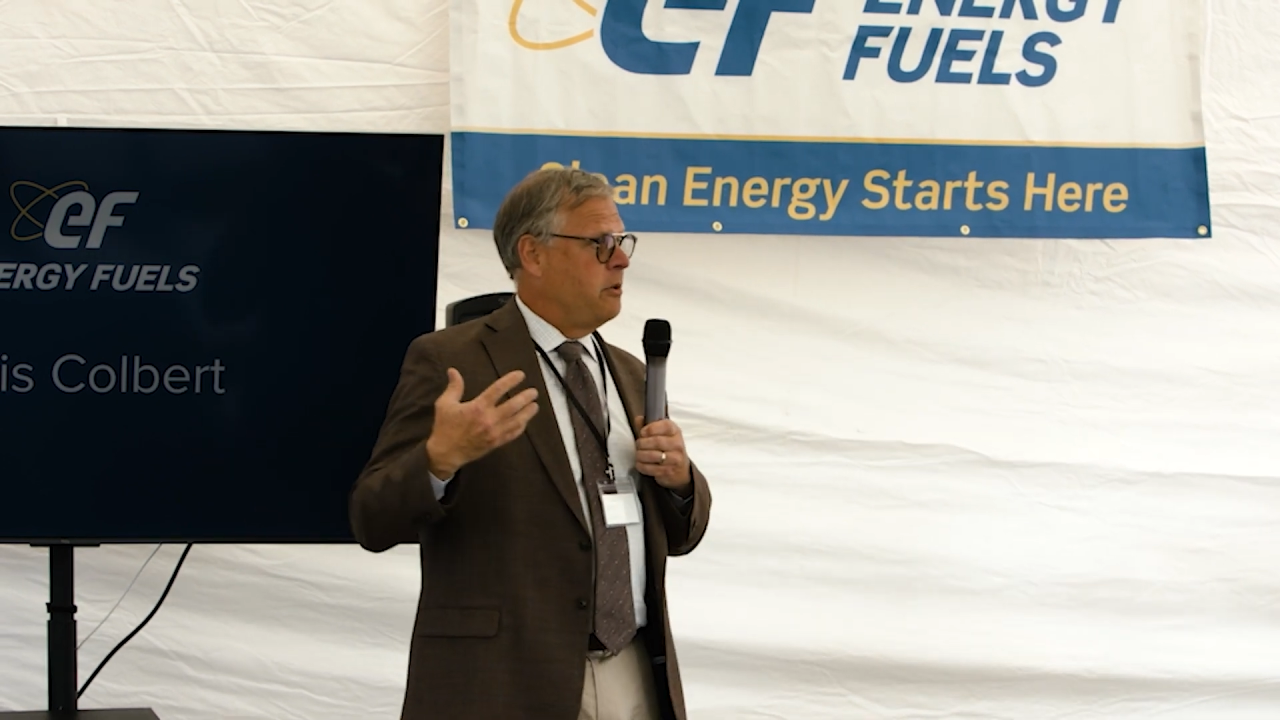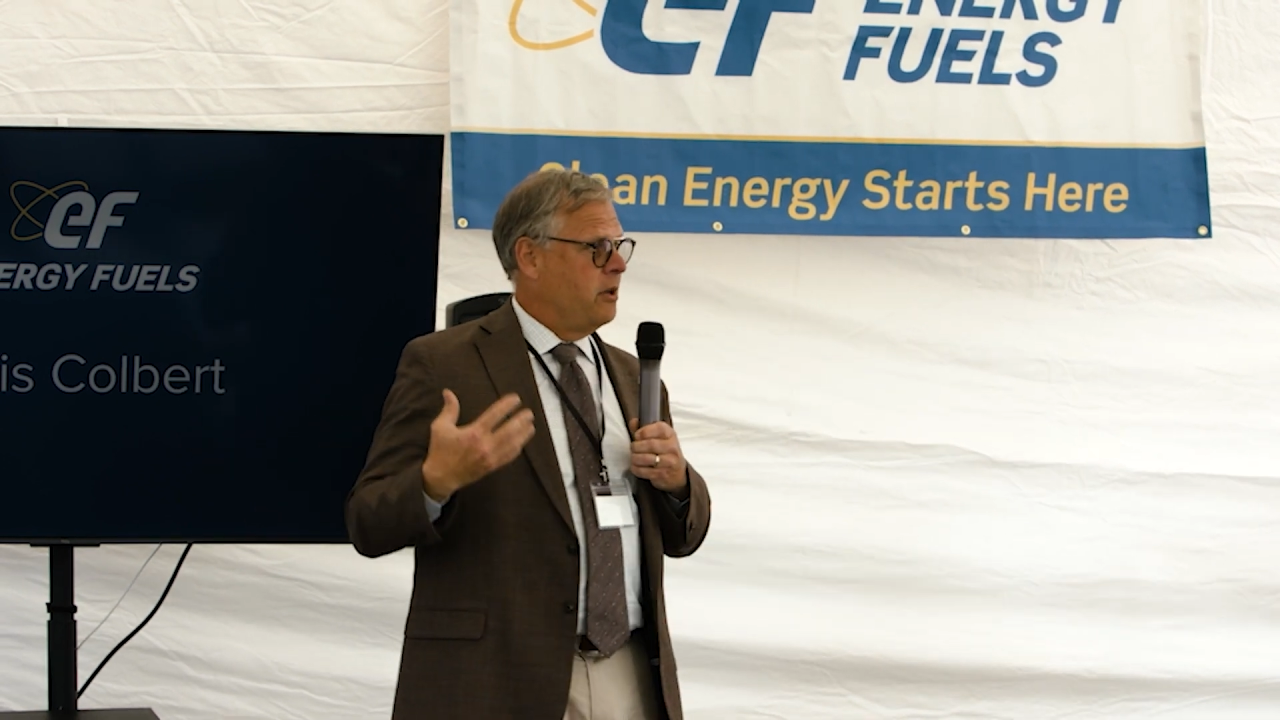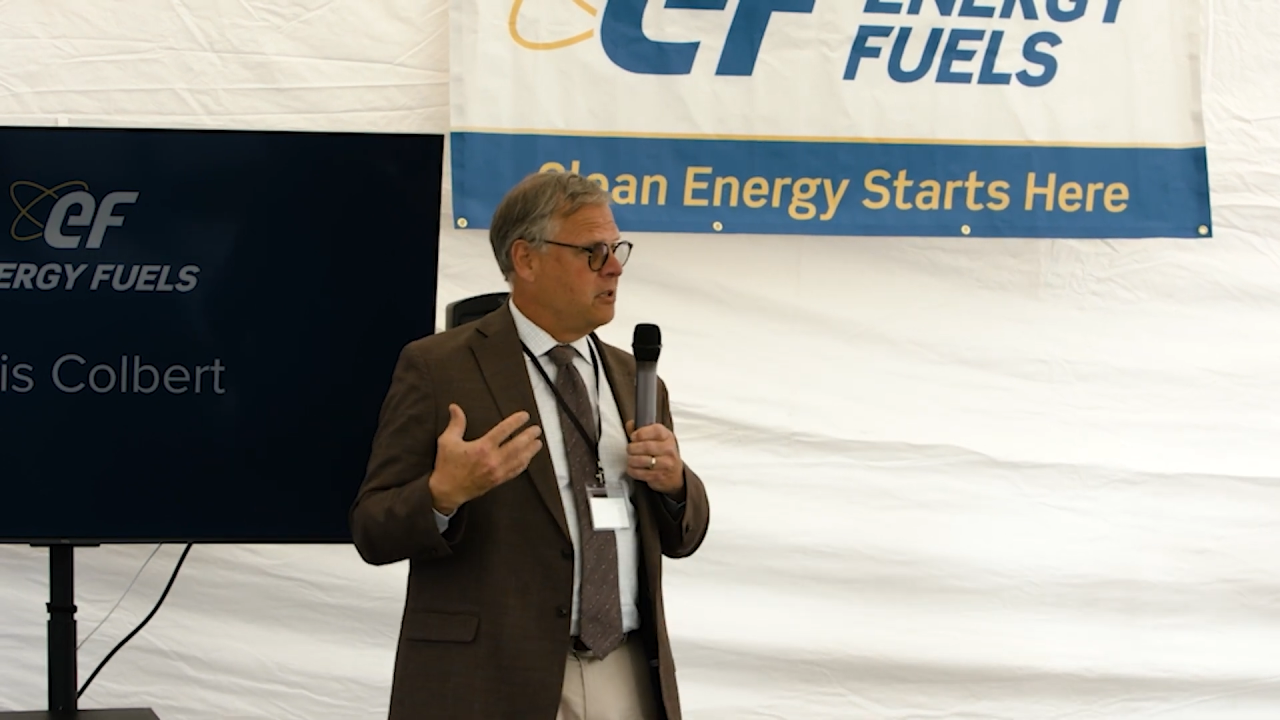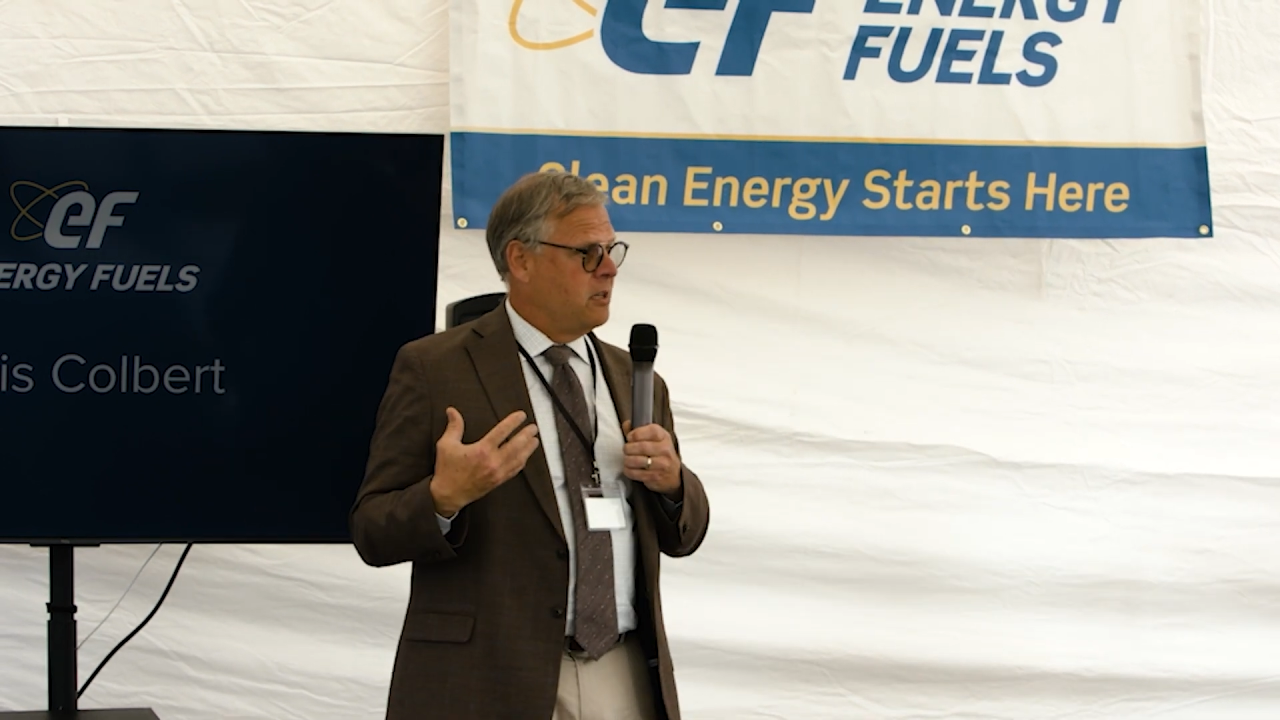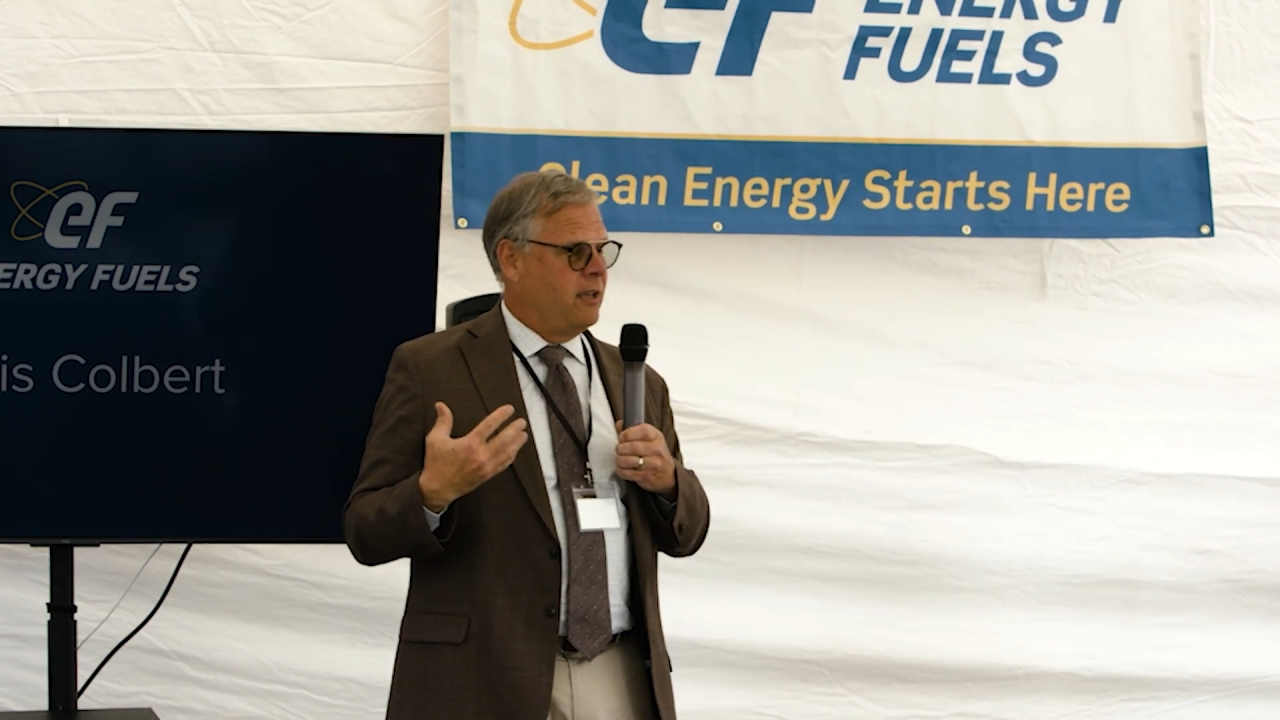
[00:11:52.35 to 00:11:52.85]

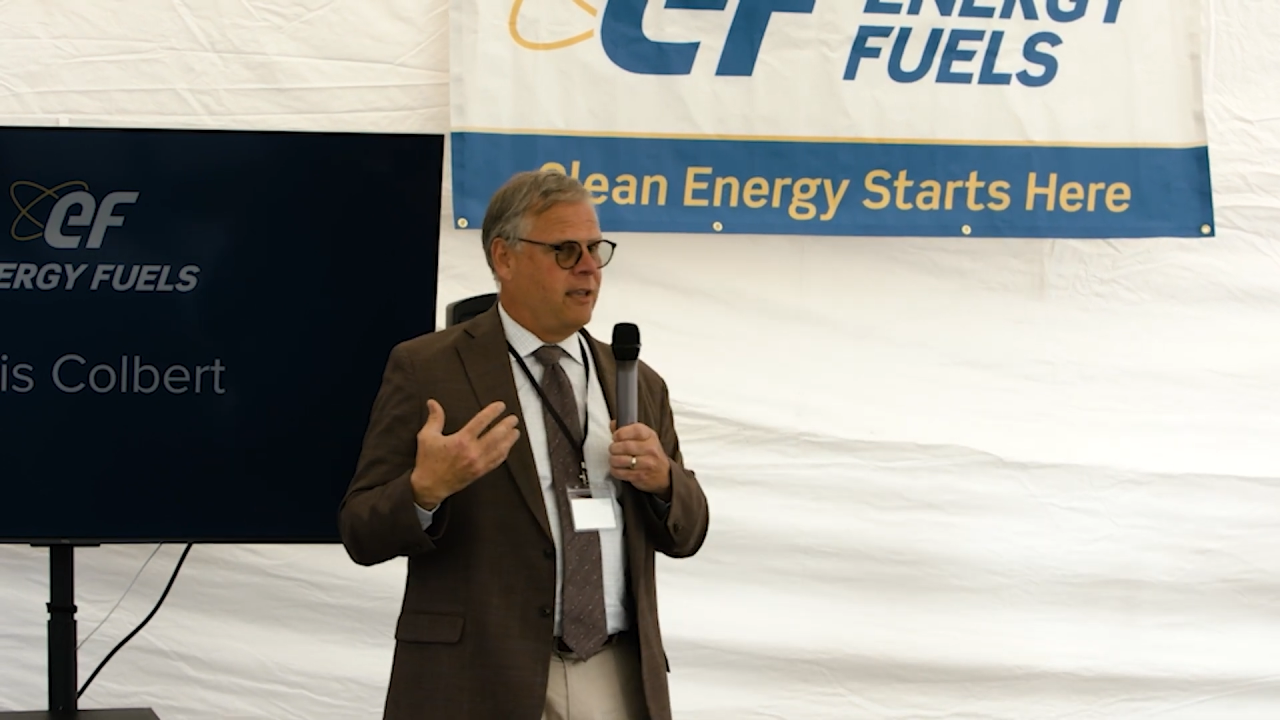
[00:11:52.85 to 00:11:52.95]
things that I